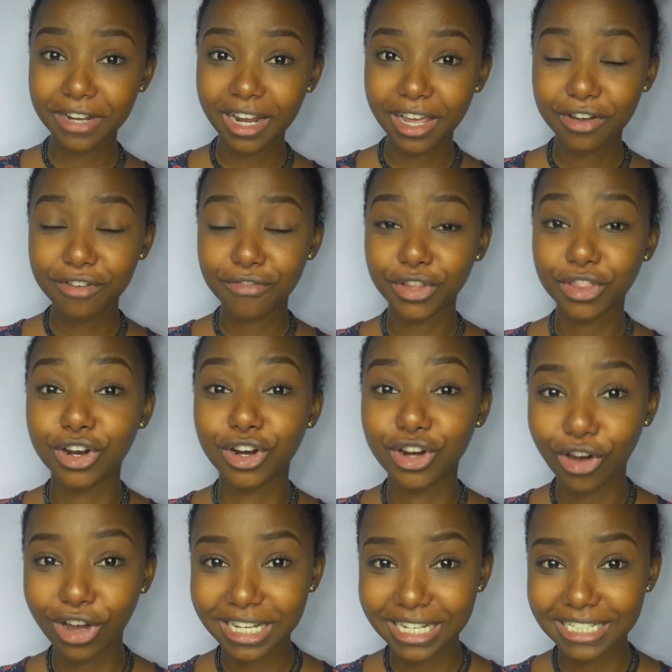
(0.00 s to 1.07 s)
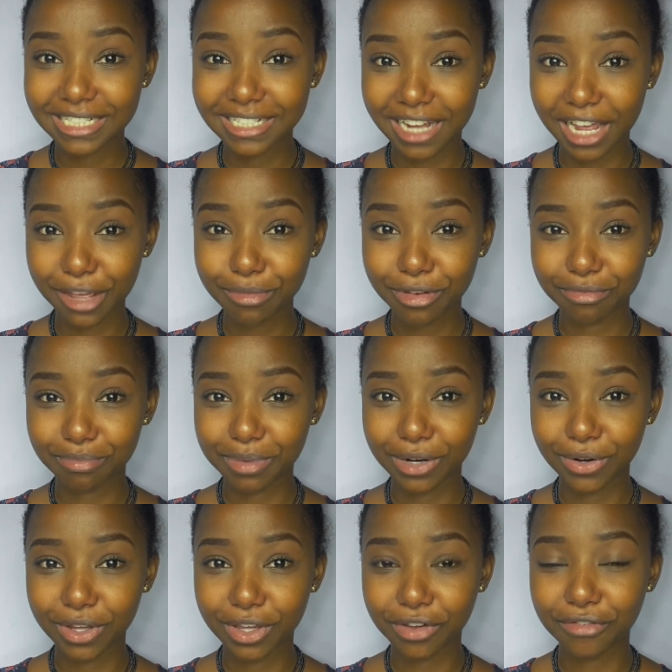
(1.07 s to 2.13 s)
feel like for the longest time I've
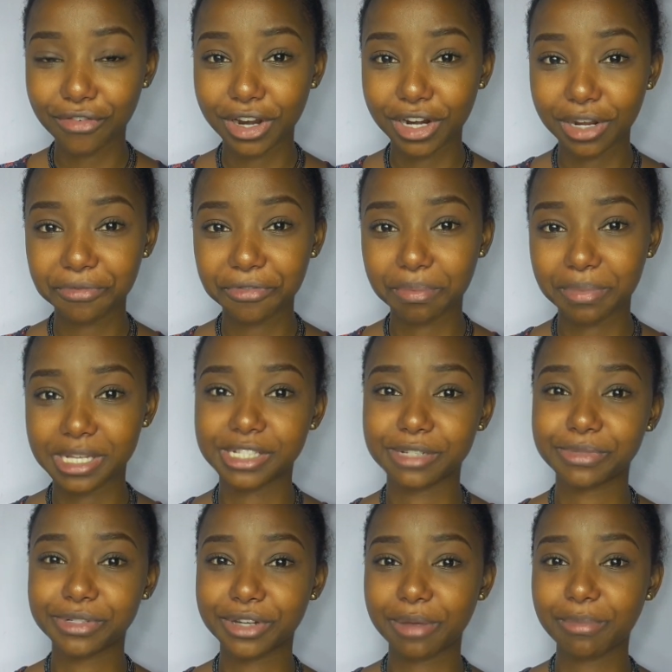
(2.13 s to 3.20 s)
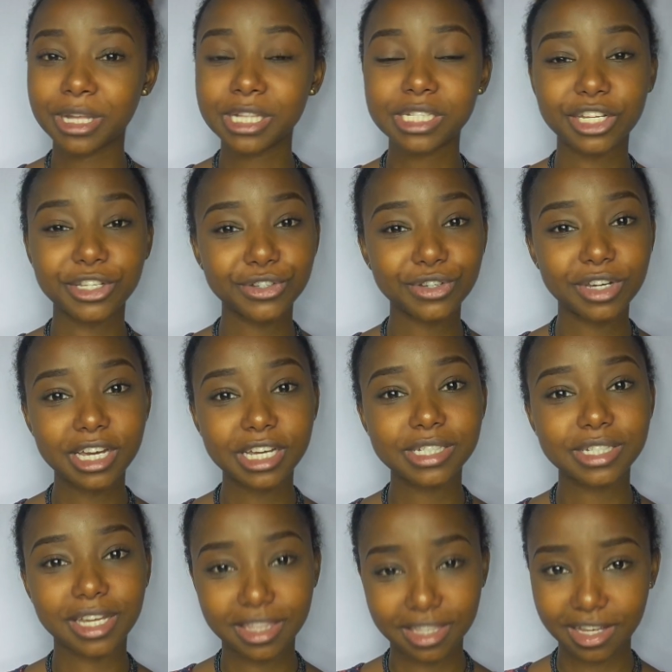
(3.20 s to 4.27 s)
been looking for a name for my subscribers, and you
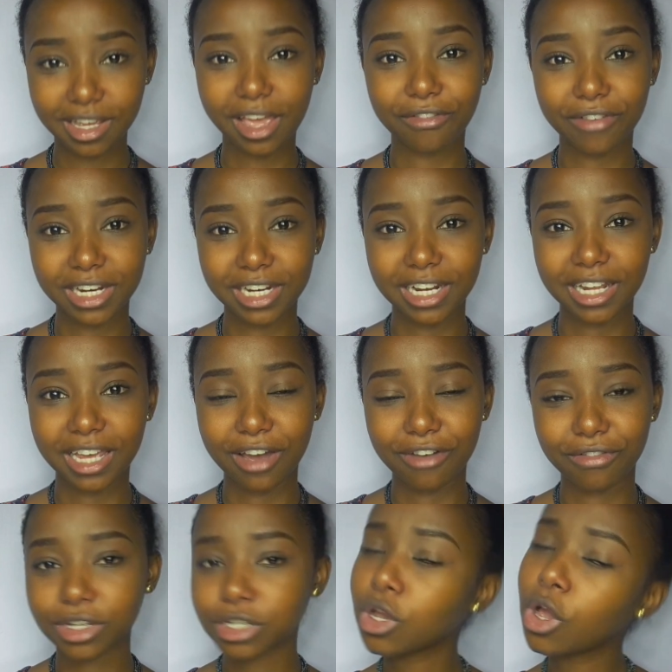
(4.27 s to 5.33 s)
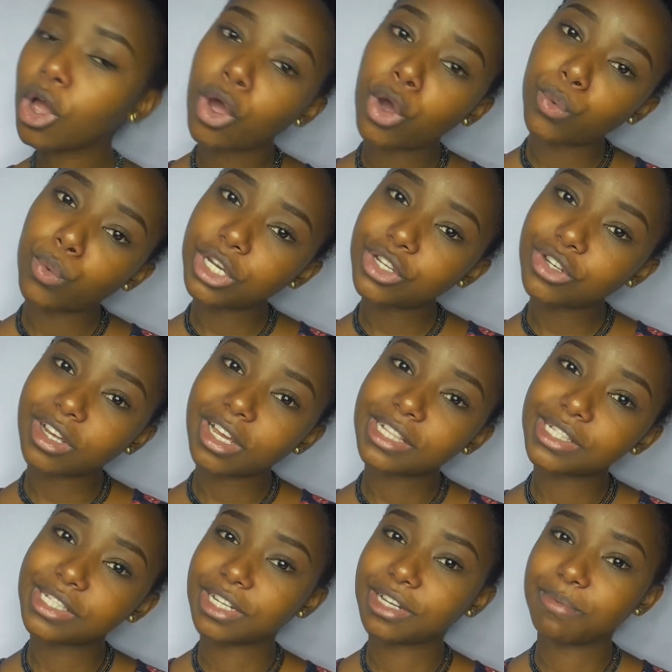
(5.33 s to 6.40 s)
guys, I think I finally have it. What do you
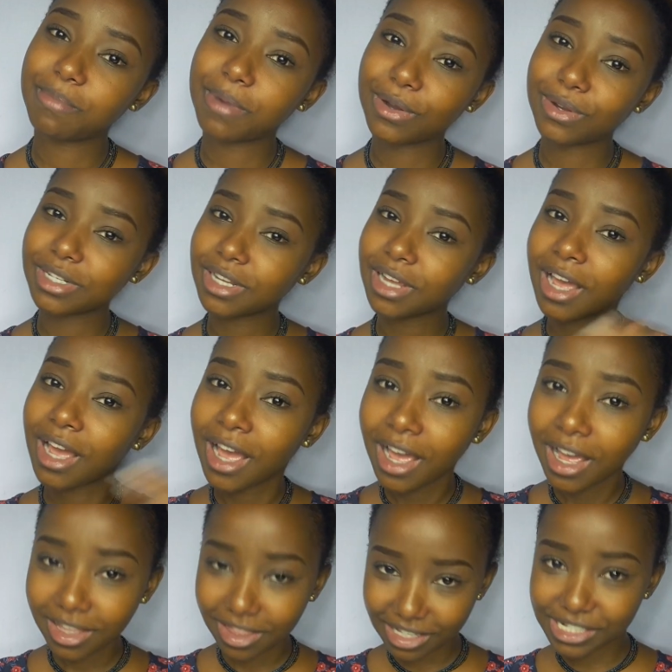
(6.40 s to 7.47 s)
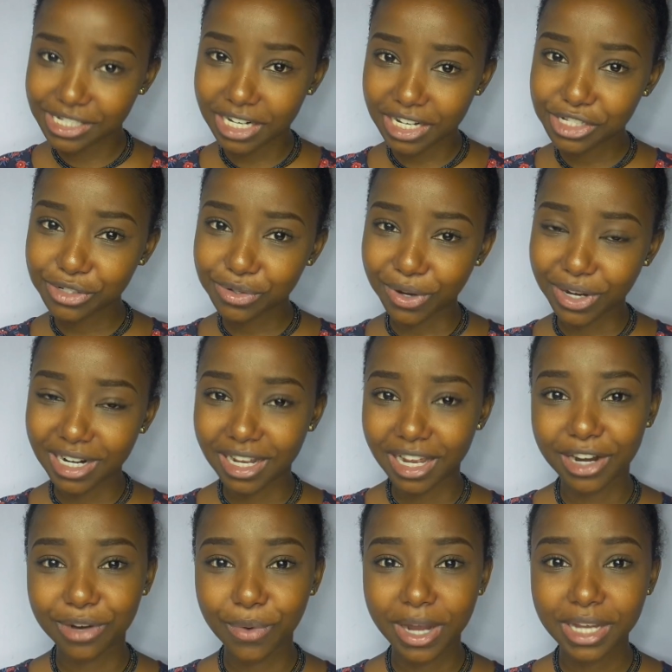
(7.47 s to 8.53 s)
guys think about the Slay Squad?
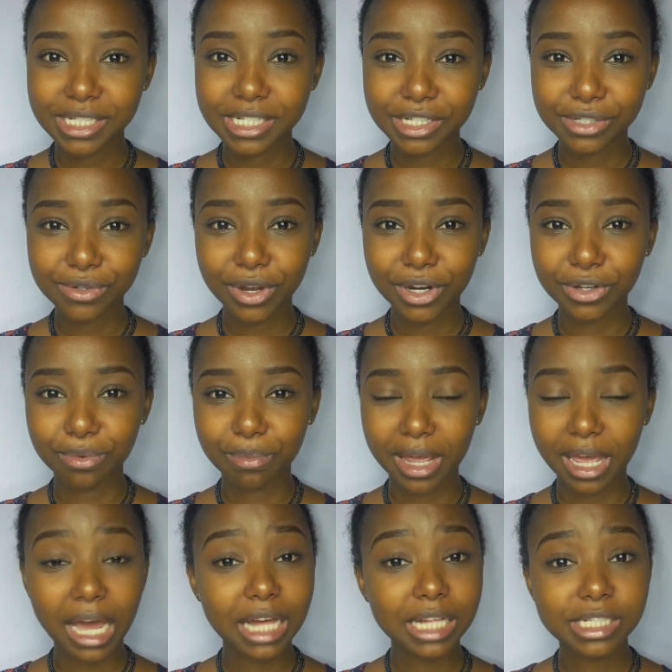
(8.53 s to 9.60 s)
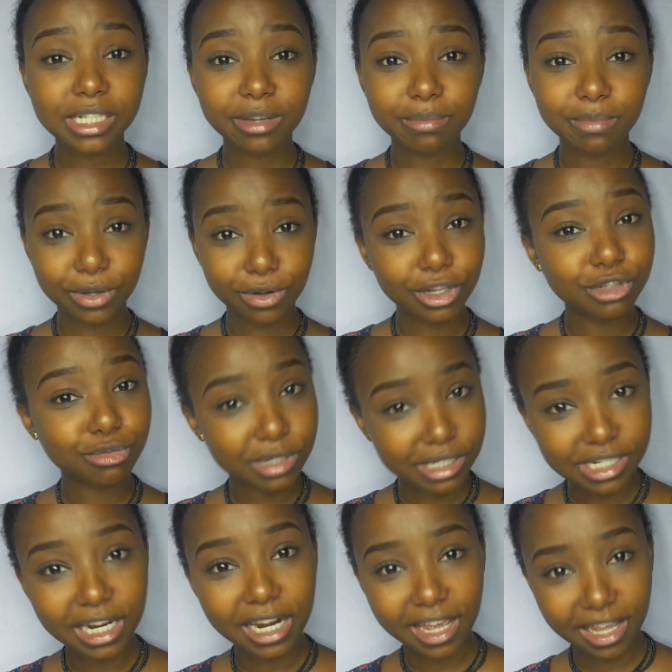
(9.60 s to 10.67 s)
And why Slay Squad, you may ask? Because
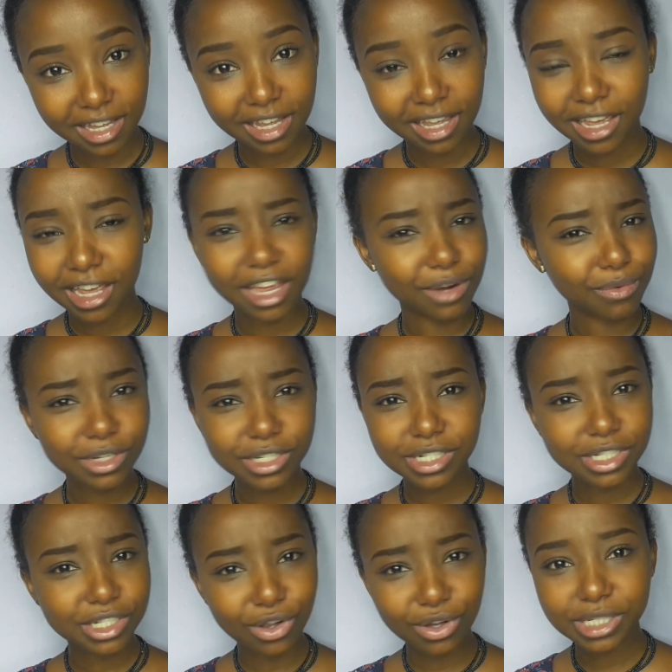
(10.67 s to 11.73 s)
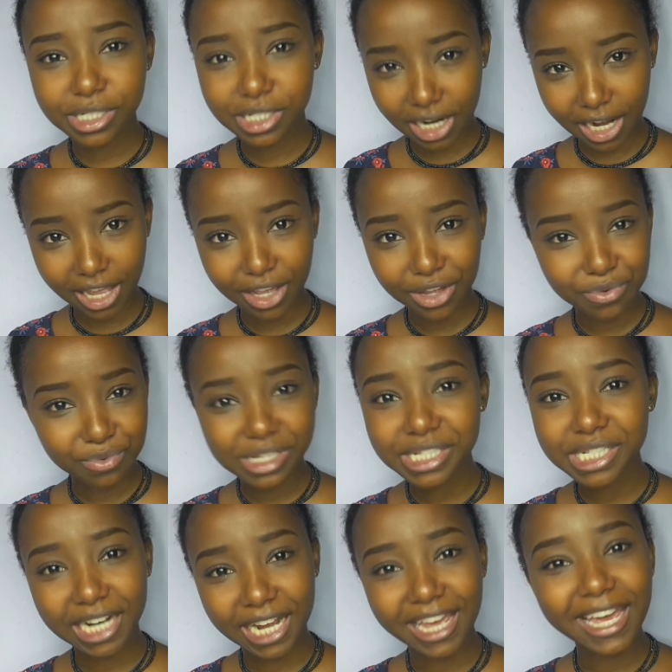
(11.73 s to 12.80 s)
we slay. And we just don't slay,
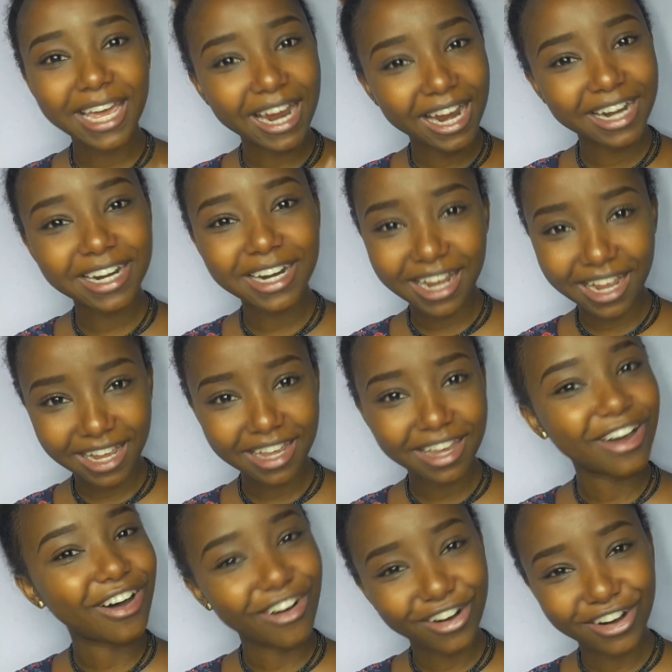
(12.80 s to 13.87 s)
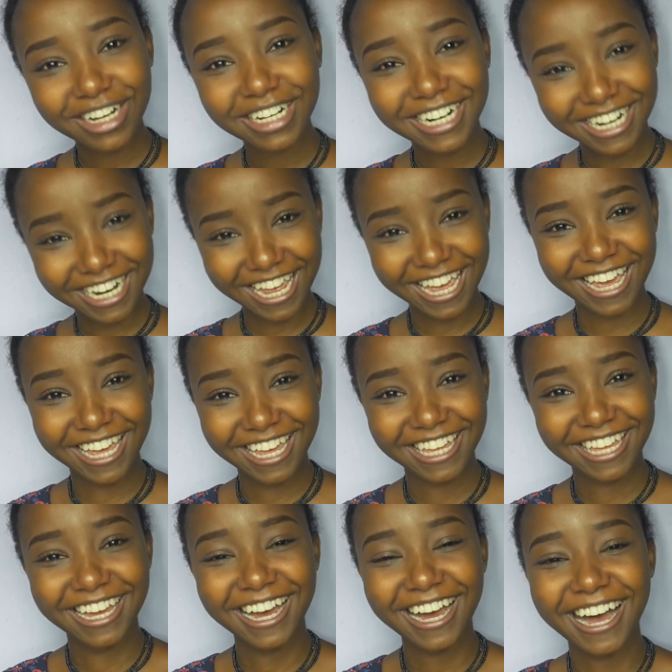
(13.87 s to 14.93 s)
we slay every day, all
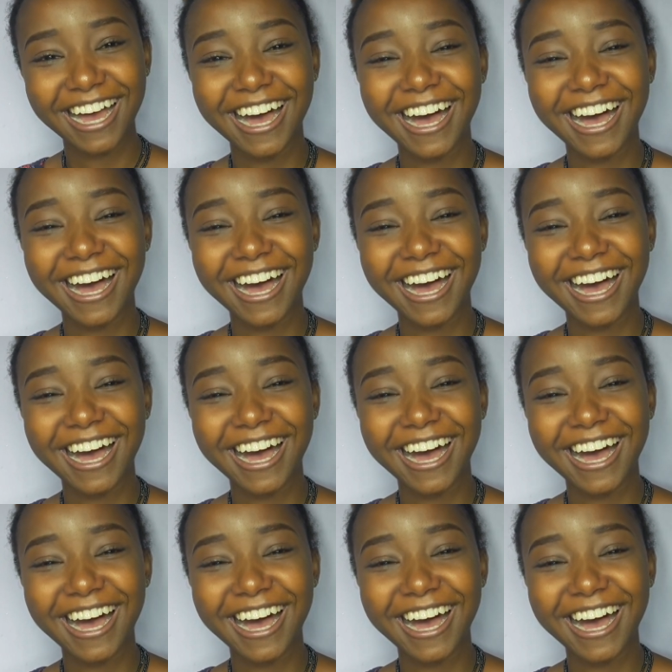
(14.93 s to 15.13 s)
day.